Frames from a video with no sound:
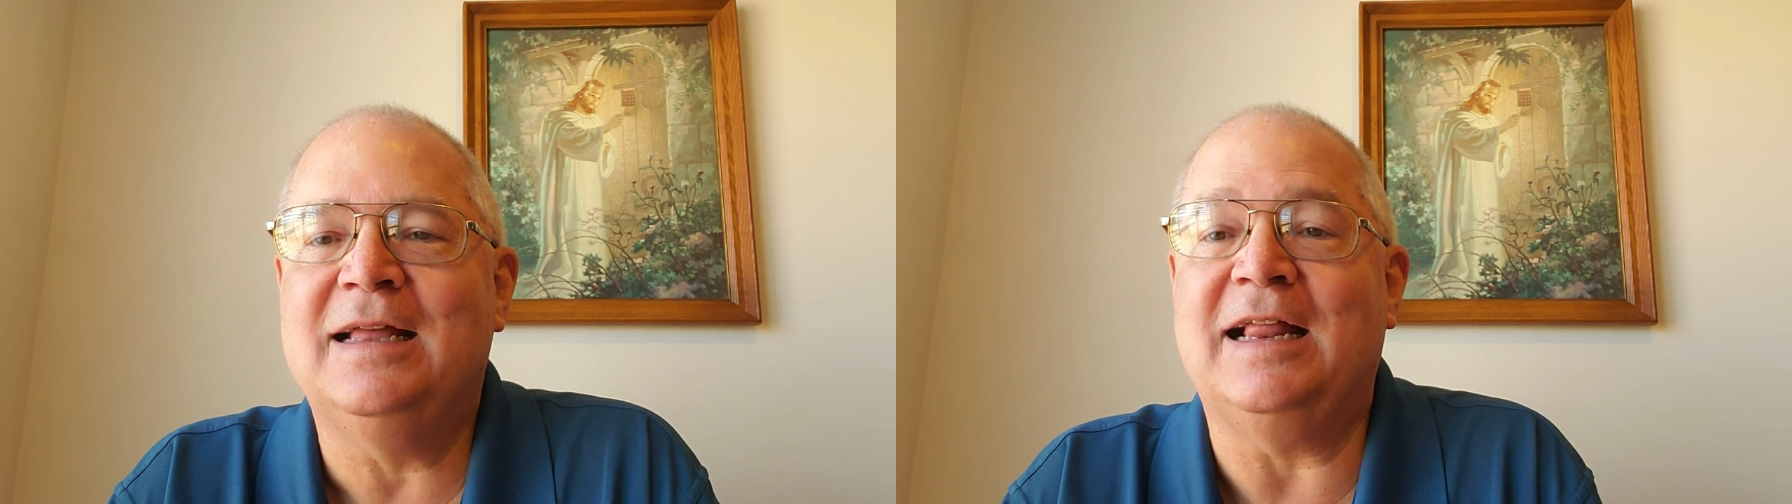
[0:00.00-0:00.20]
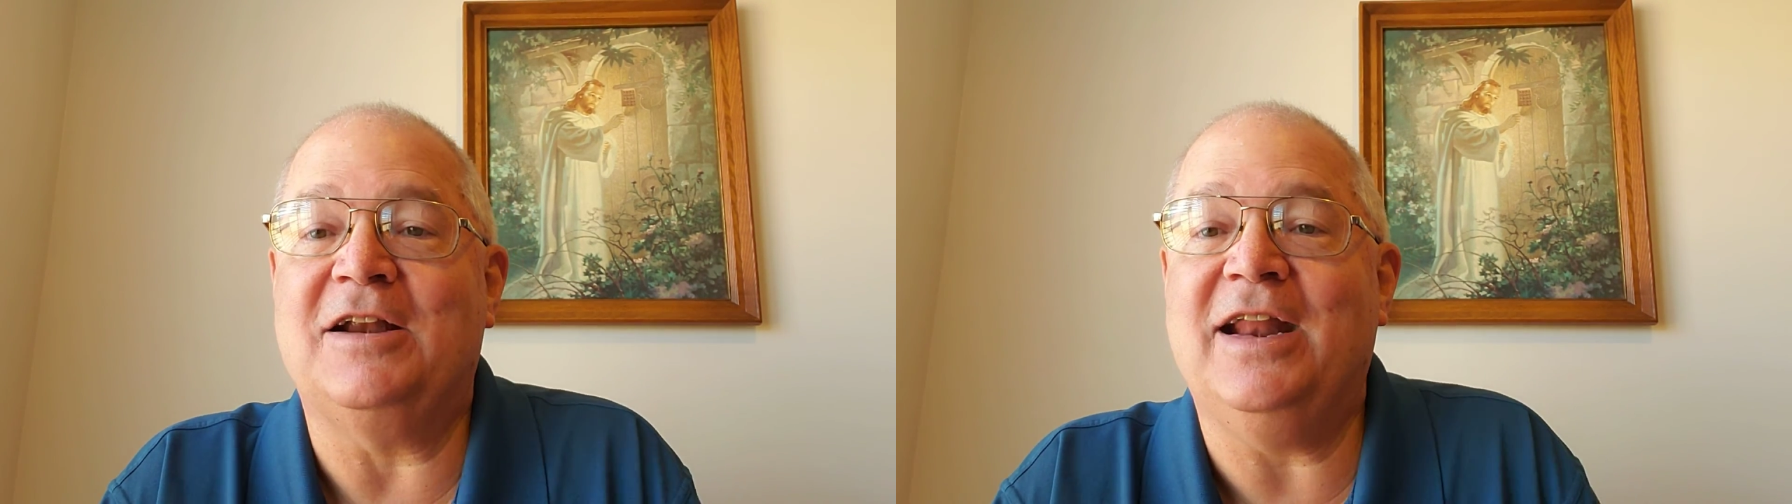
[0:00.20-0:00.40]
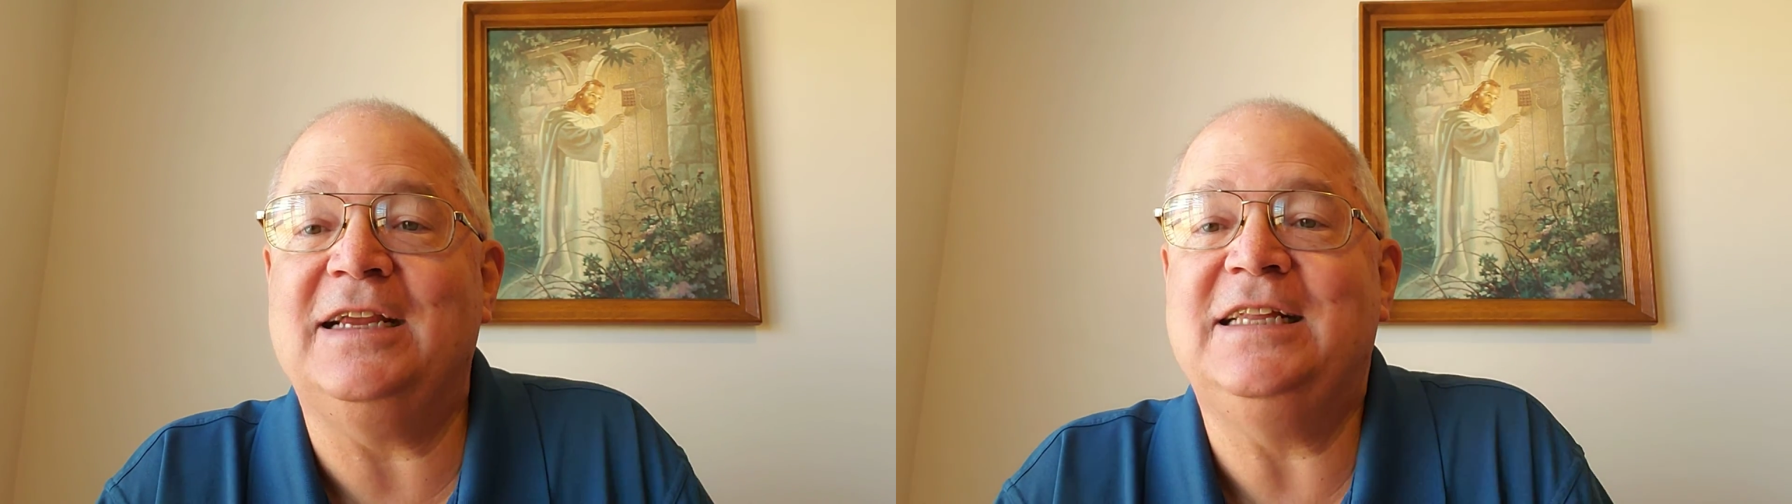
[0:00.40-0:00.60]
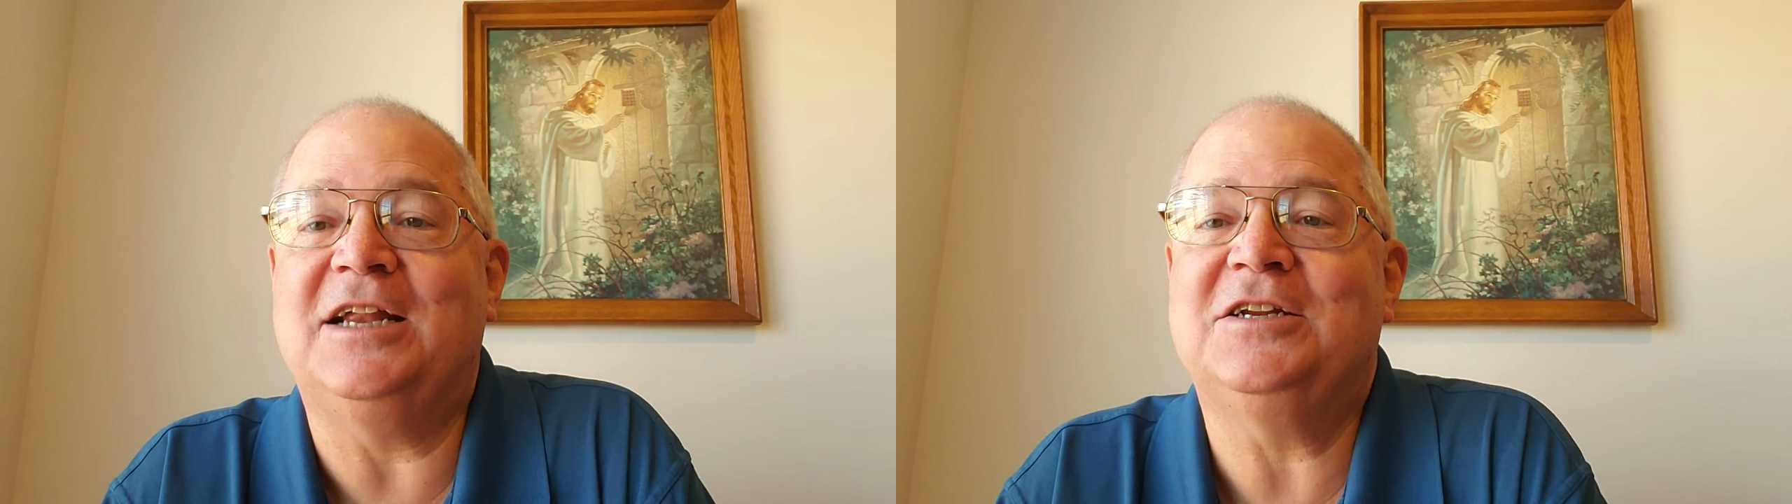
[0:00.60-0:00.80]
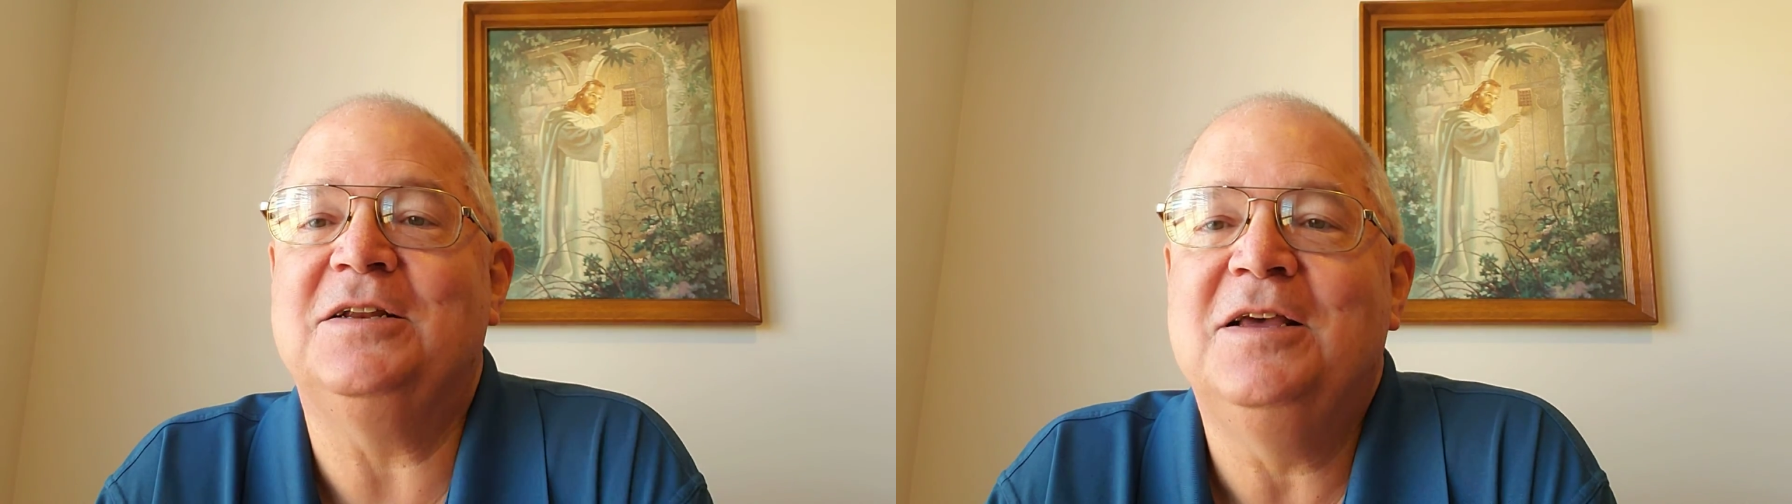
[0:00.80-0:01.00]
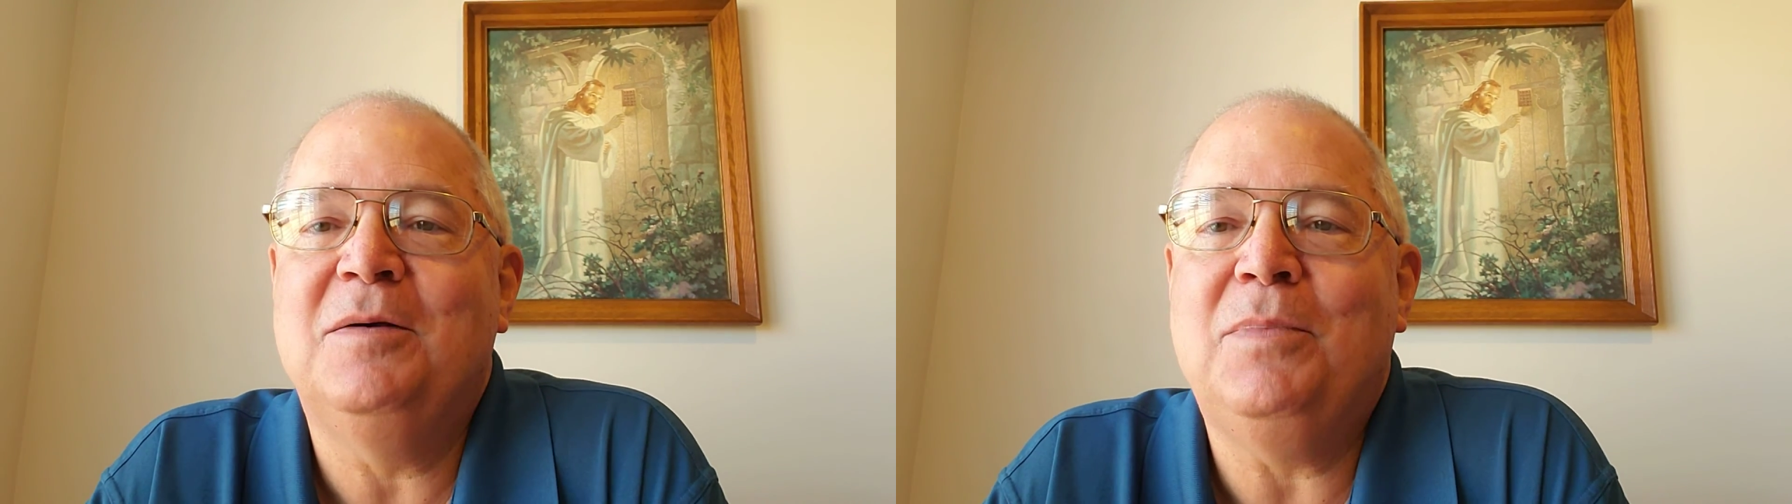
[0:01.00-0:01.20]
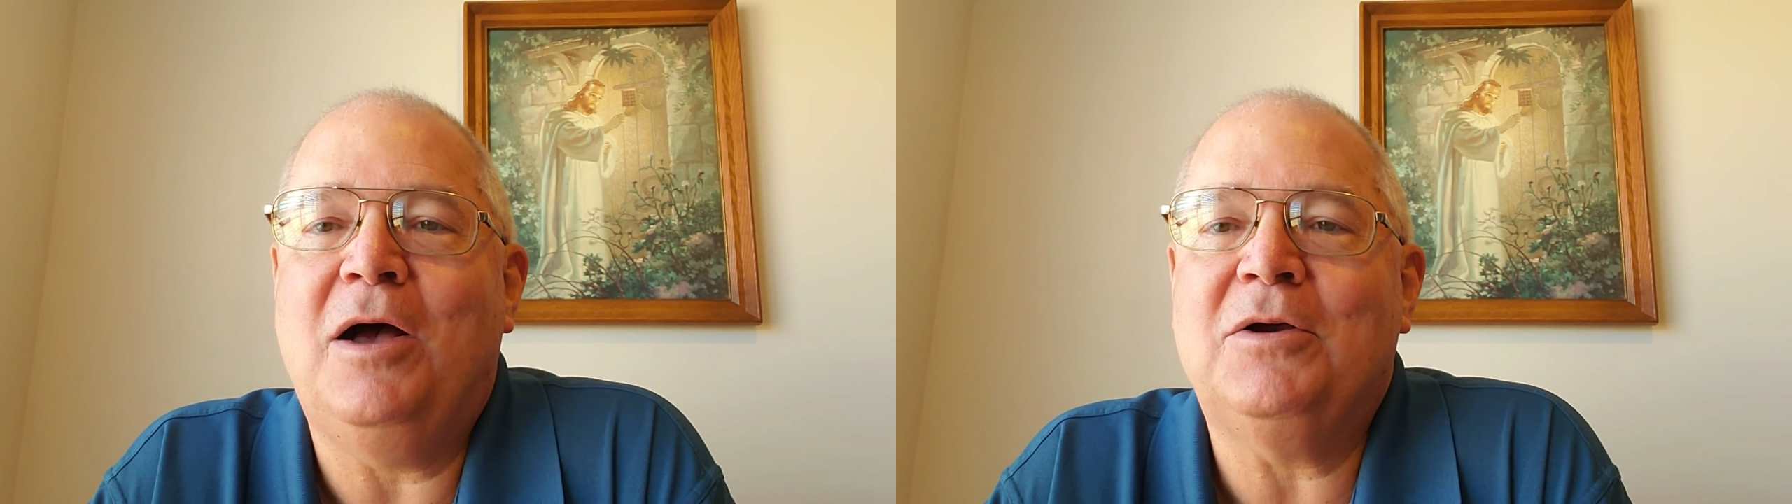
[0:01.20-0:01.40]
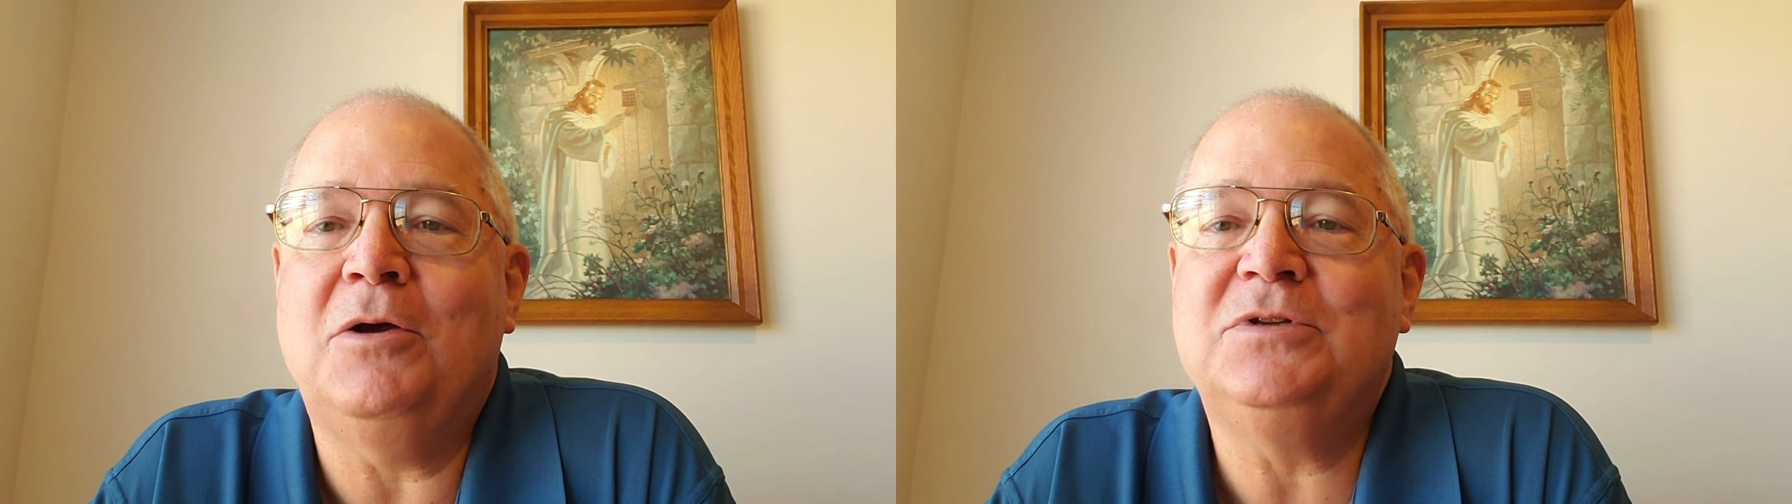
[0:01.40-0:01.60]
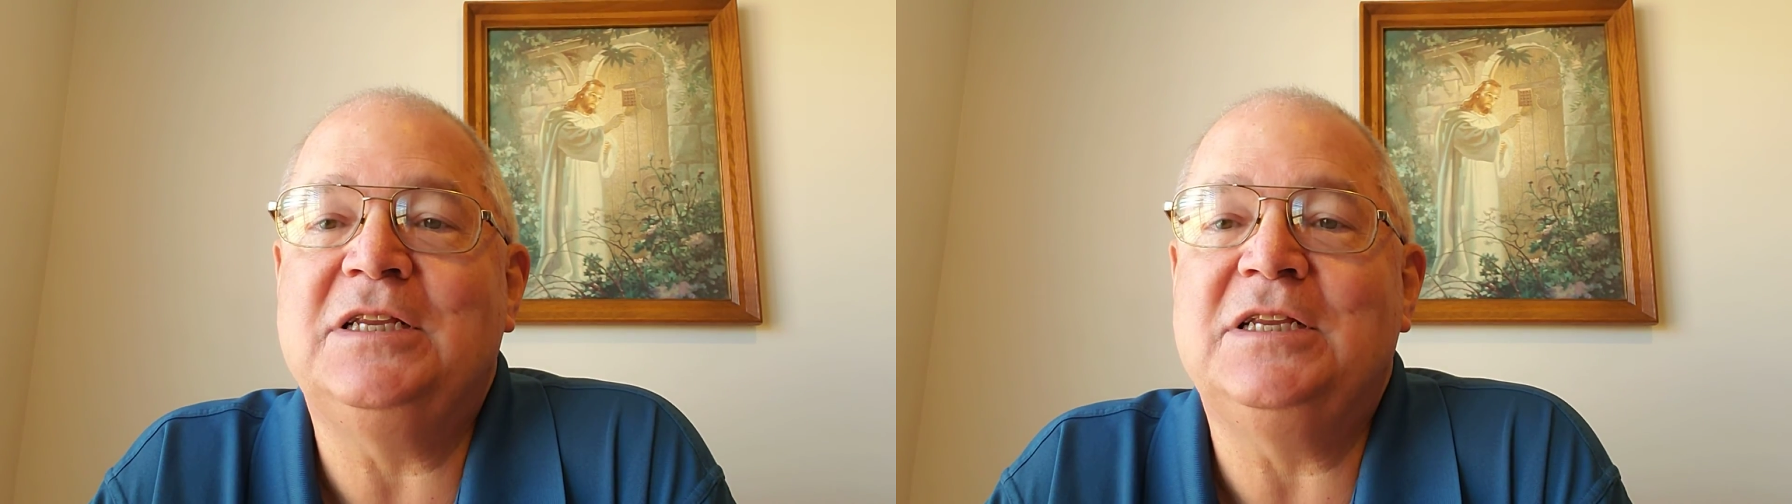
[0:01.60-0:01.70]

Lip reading: Now, in the next session, Paul goes